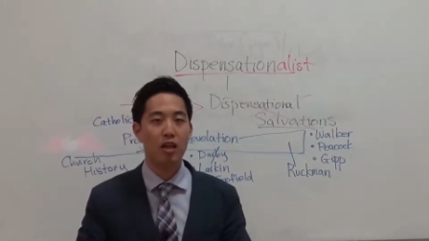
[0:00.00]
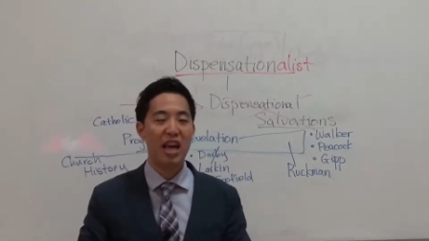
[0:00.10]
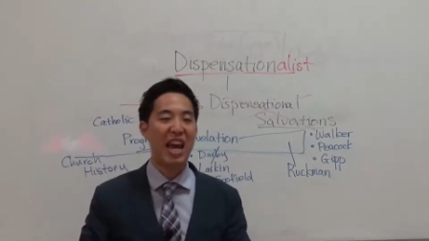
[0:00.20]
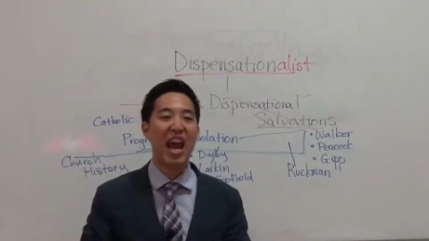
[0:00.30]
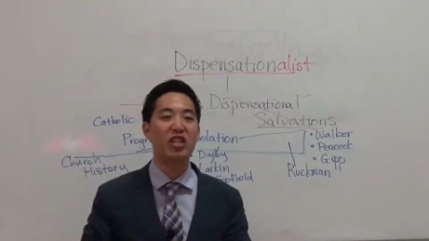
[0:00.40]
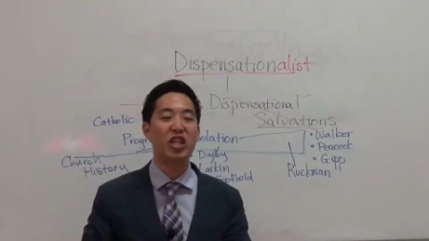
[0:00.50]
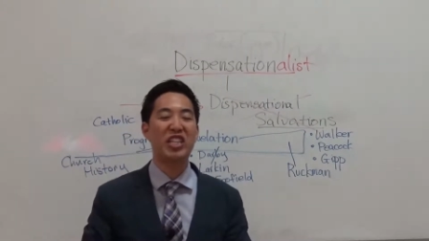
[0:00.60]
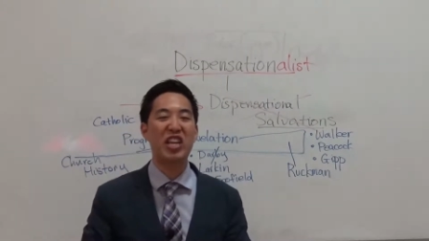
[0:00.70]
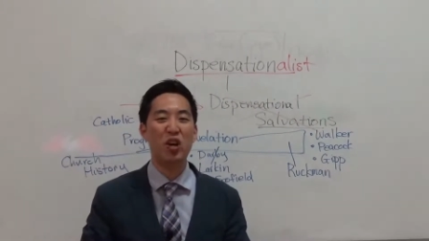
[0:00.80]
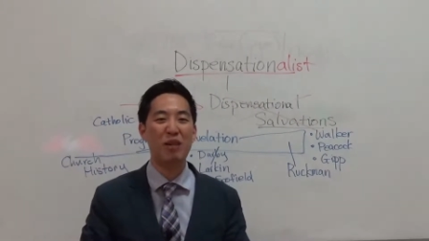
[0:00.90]
They can't
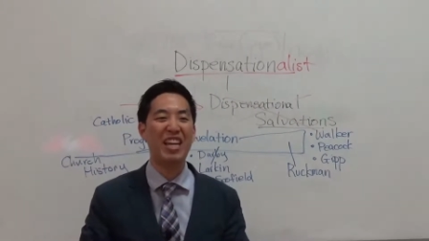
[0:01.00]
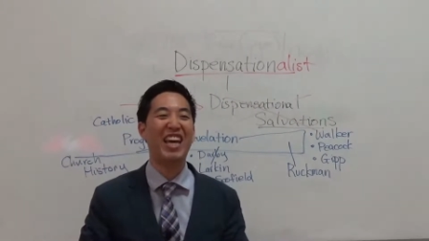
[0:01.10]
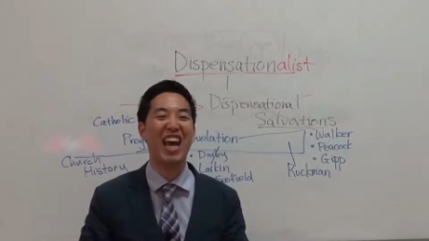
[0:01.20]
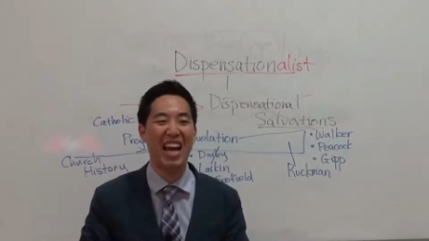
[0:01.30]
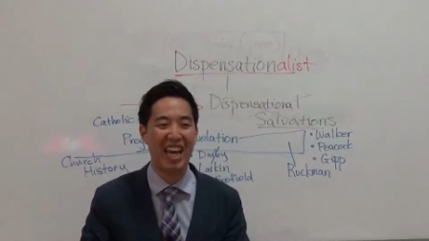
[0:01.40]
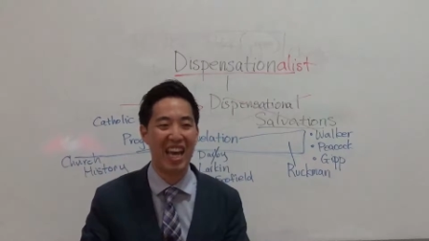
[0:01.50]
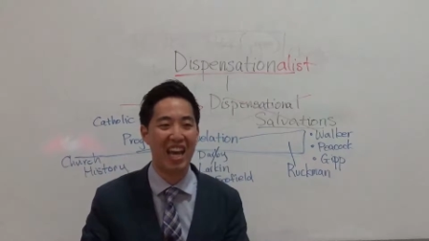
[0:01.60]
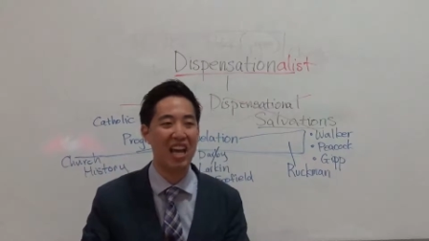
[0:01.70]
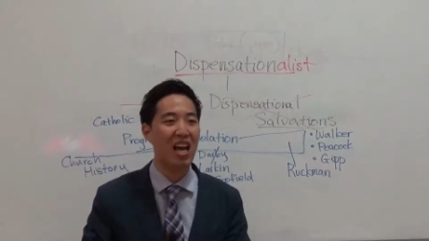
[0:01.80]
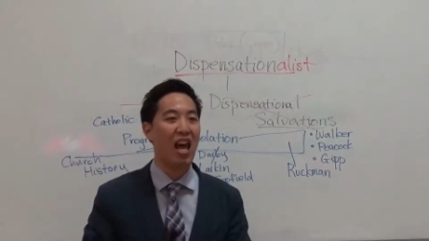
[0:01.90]
just hear me
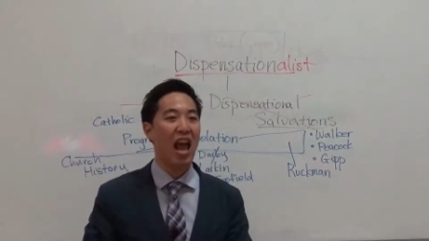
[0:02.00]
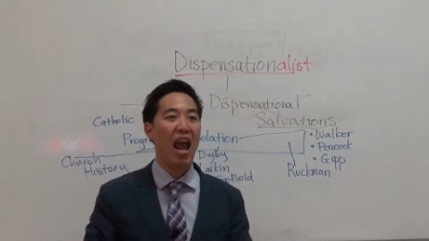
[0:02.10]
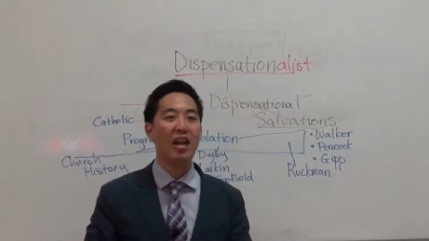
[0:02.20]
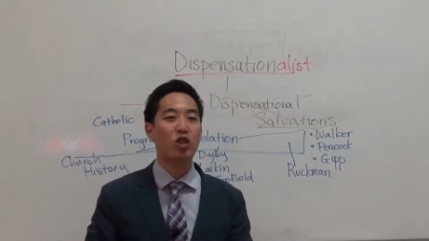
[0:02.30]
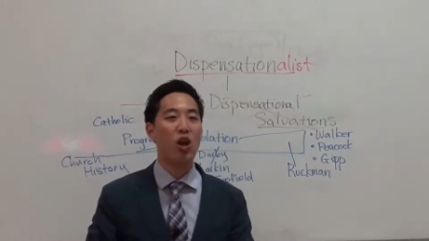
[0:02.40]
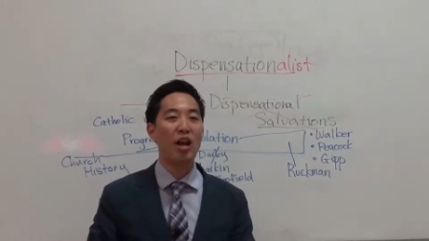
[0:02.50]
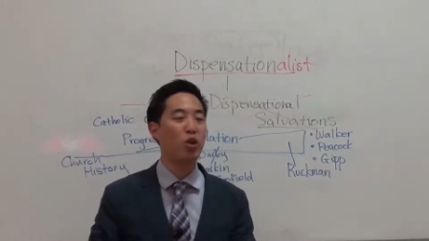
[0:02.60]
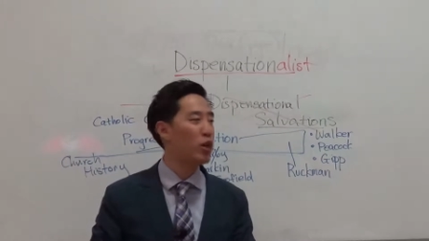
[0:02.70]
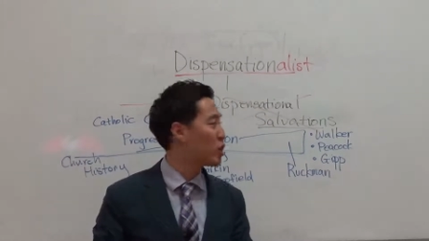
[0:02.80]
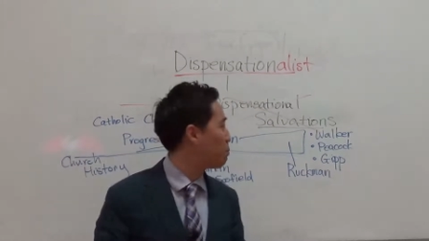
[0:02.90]
kicking and trying
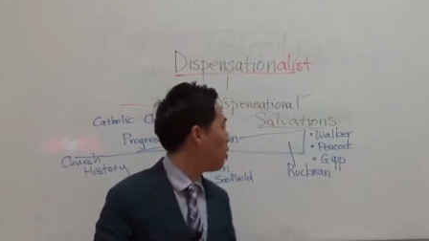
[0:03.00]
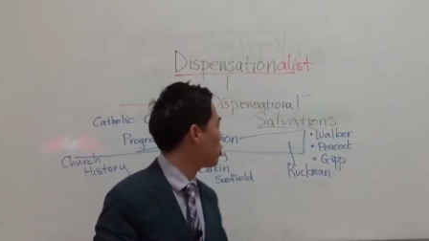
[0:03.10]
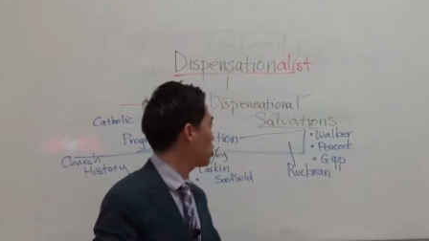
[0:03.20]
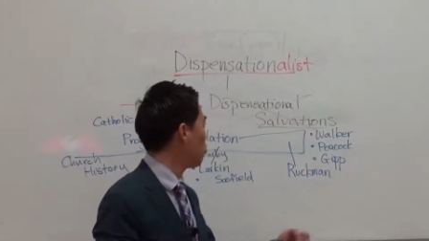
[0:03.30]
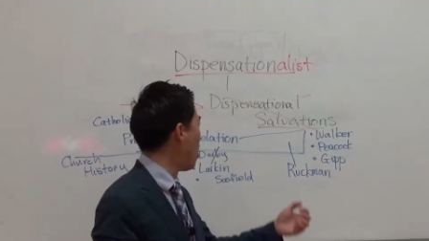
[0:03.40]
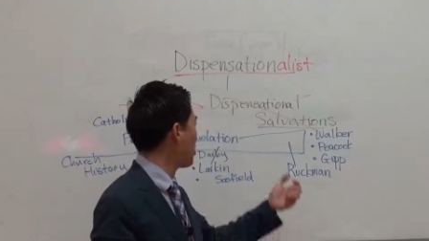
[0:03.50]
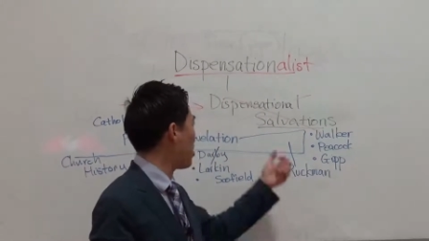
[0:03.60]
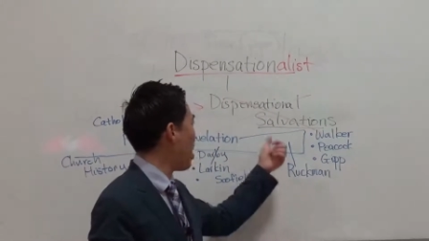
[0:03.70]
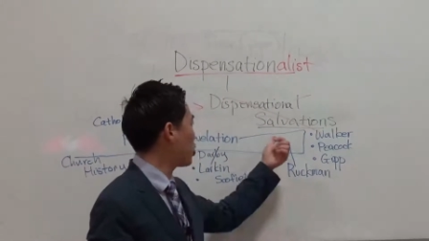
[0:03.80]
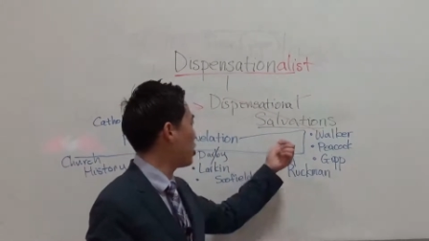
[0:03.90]
to expose the wrong
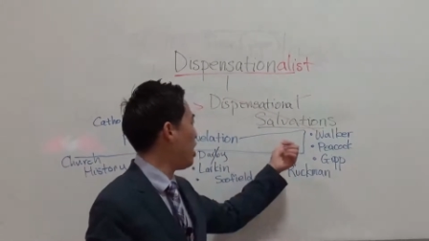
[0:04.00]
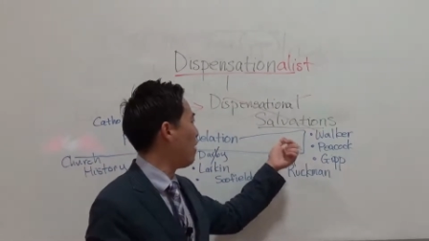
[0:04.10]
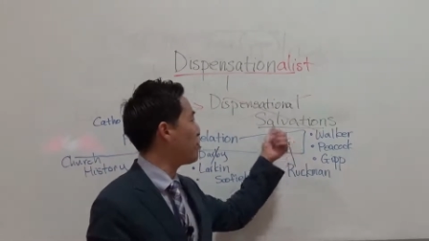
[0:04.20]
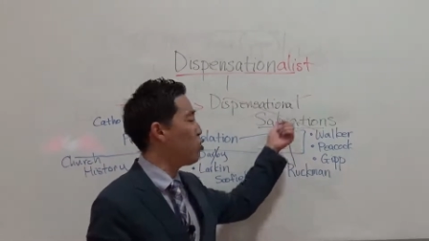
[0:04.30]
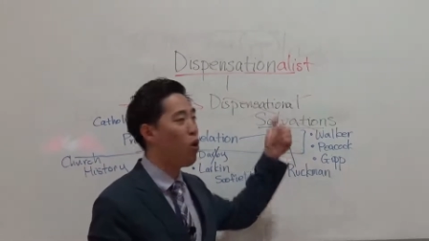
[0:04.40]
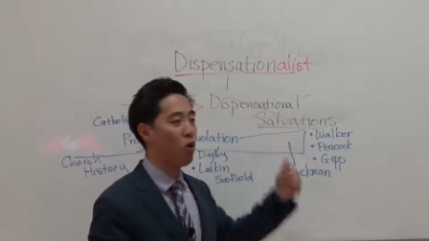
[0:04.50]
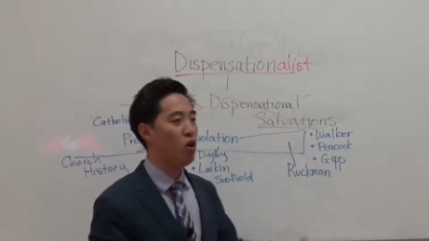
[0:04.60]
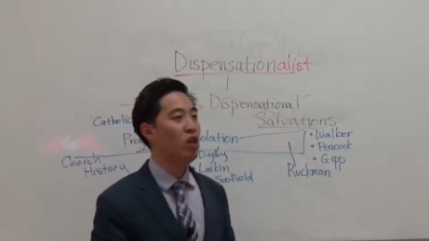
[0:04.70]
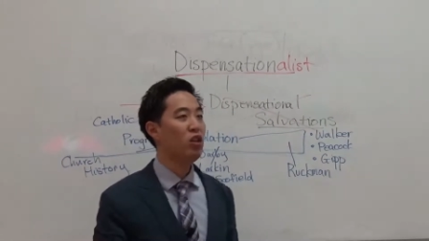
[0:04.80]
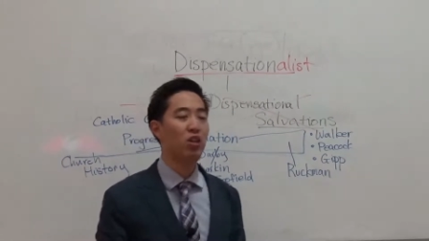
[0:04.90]
doctrine of
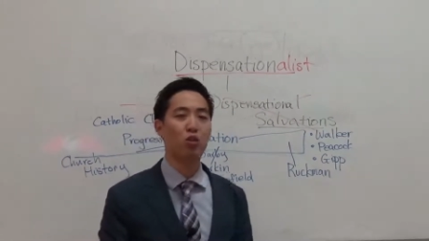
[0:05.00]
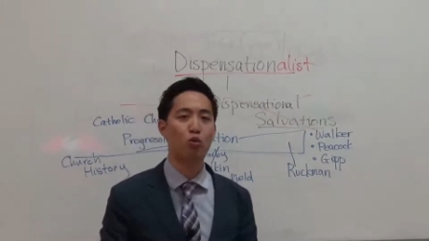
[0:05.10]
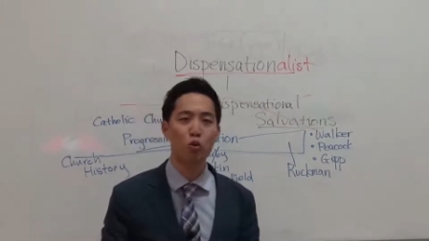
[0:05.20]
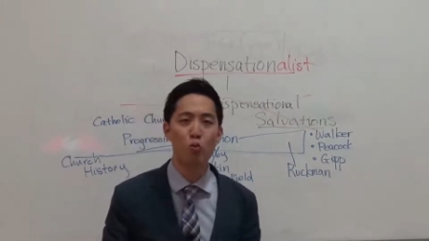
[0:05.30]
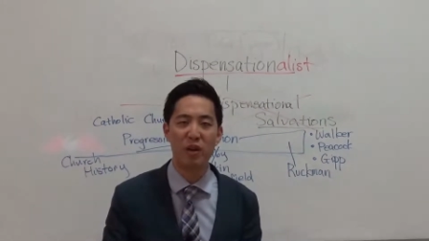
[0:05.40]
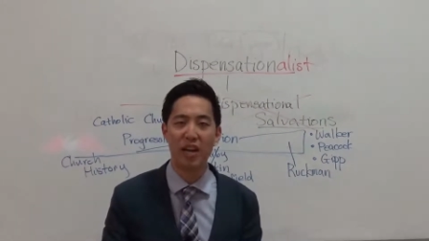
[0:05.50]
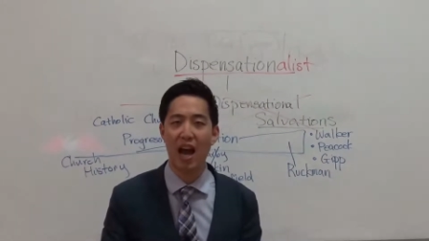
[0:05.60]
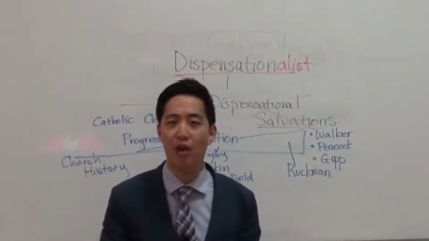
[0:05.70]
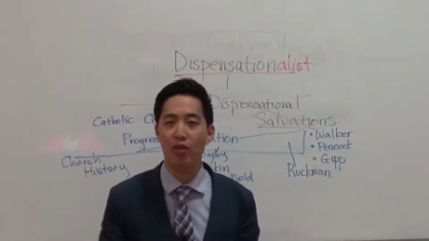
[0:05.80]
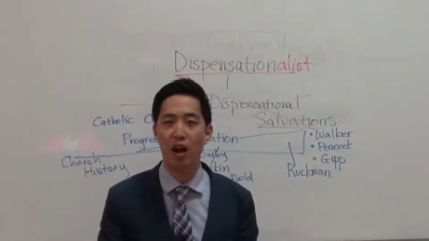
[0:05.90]
your little groupie
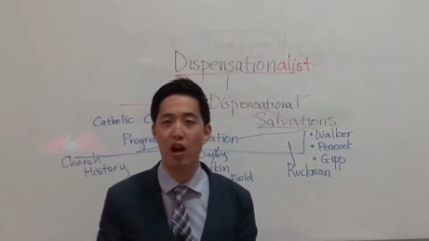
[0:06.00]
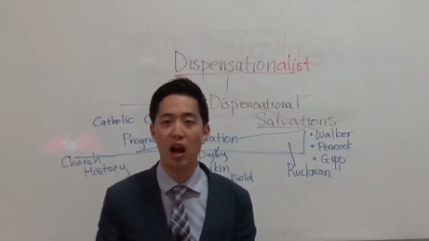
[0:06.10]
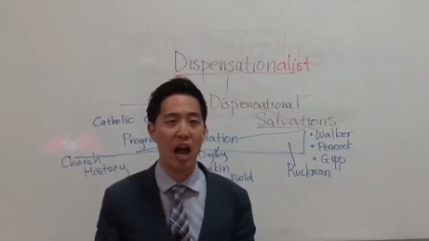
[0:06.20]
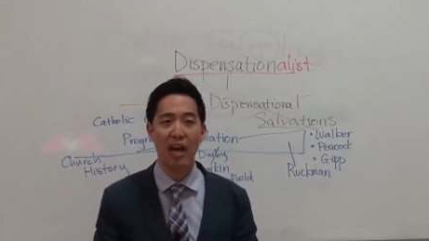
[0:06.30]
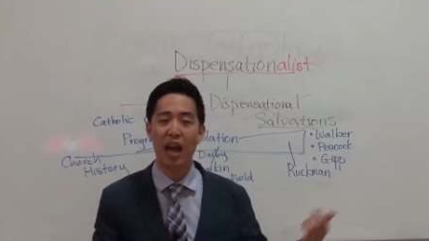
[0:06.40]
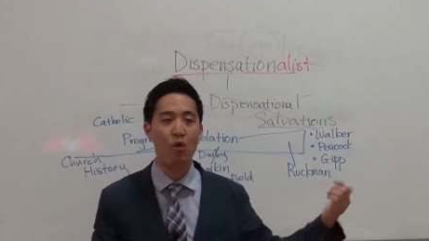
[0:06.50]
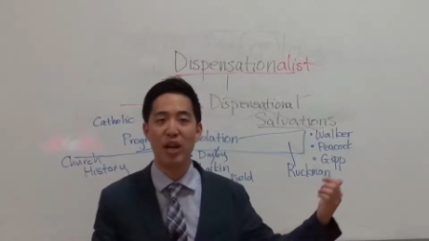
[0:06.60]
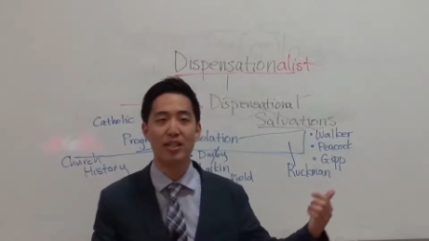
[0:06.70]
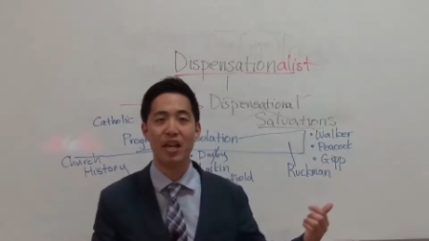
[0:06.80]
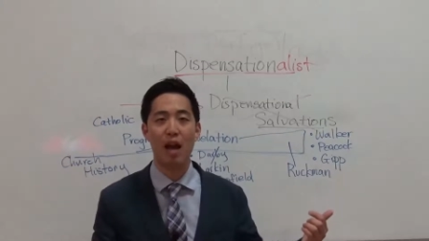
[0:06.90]
out there. I can't
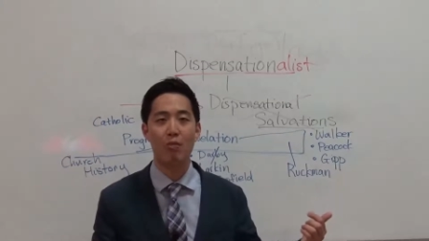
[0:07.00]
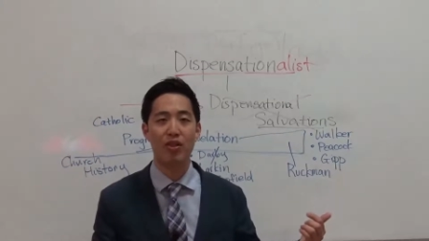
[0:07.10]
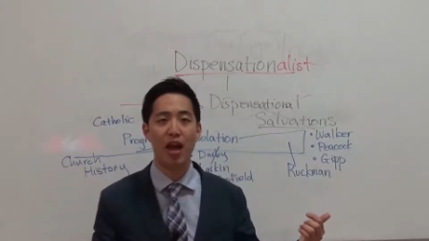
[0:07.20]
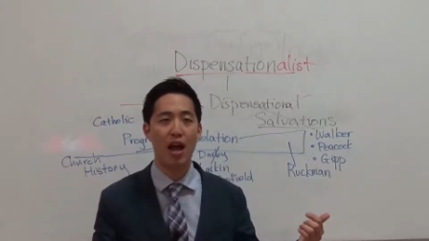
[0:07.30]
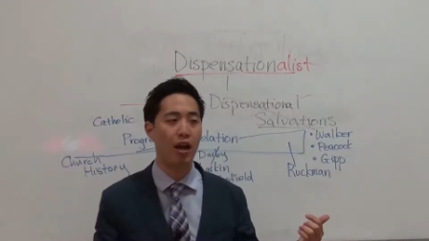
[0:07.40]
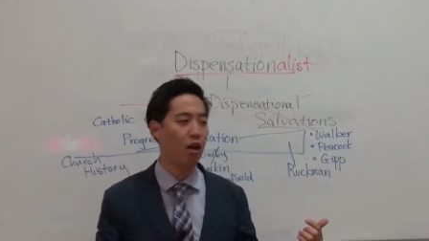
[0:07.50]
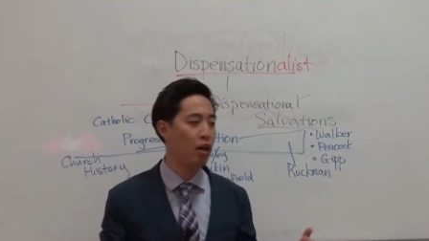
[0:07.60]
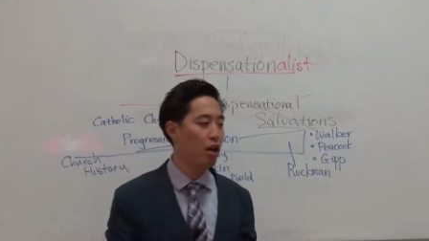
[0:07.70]
waste time with that.